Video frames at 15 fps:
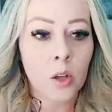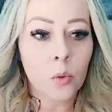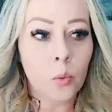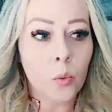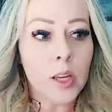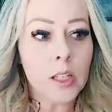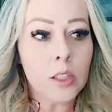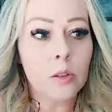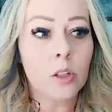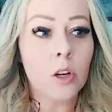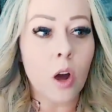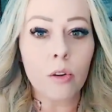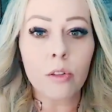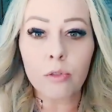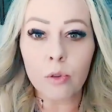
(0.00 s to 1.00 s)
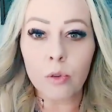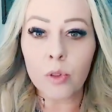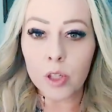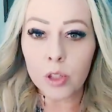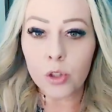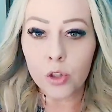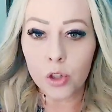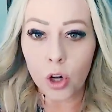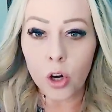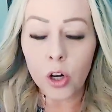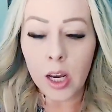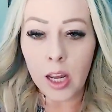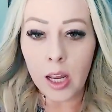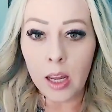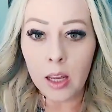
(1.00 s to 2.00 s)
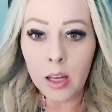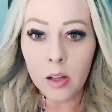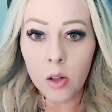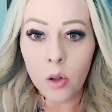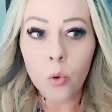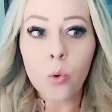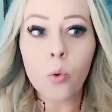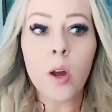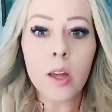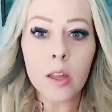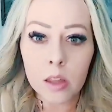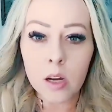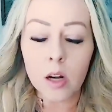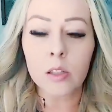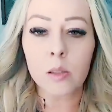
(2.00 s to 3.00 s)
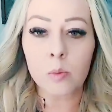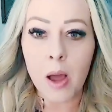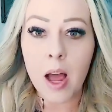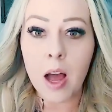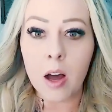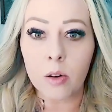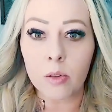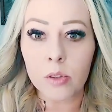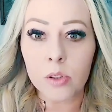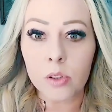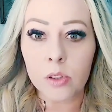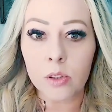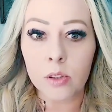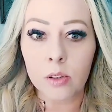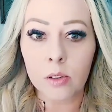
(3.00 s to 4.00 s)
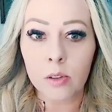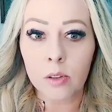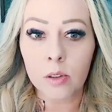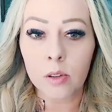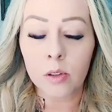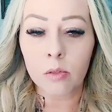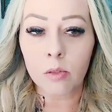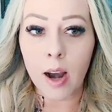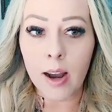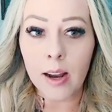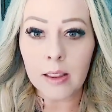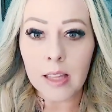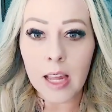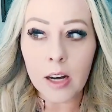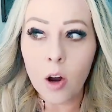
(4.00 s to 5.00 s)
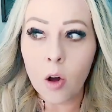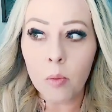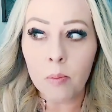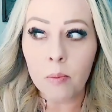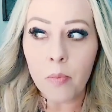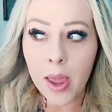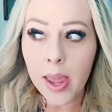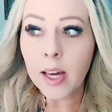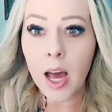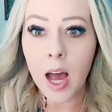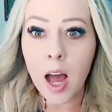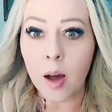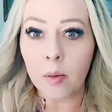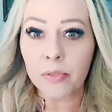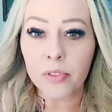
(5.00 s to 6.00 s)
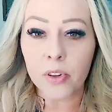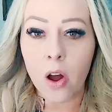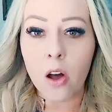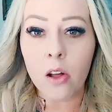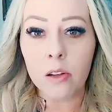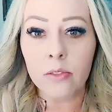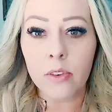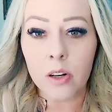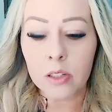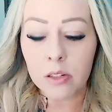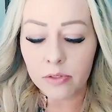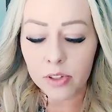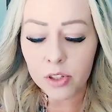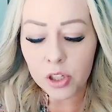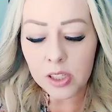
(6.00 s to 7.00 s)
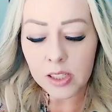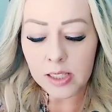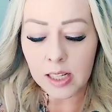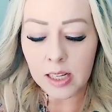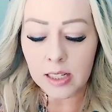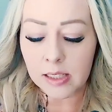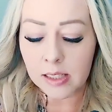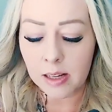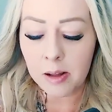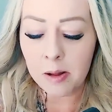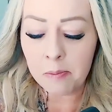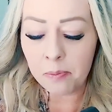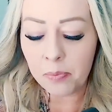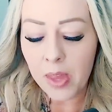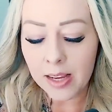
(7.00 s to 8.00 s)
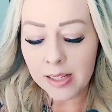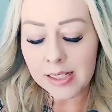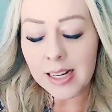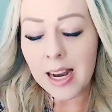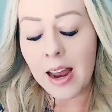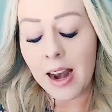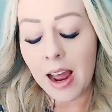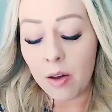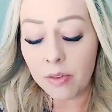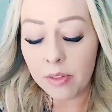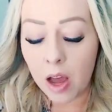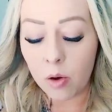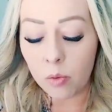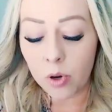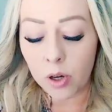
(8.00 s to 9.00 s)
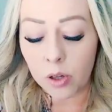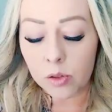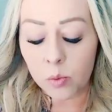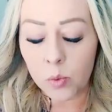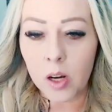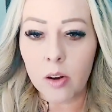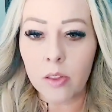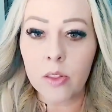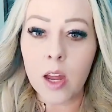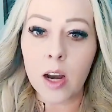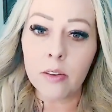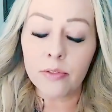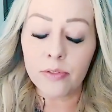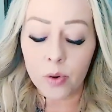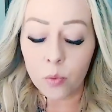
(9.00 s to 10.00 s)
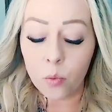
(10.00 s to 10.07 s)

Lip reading: we go through this journey with our spouse, right? They don't make up for all of our deficiencies. That is not how that works. We are there for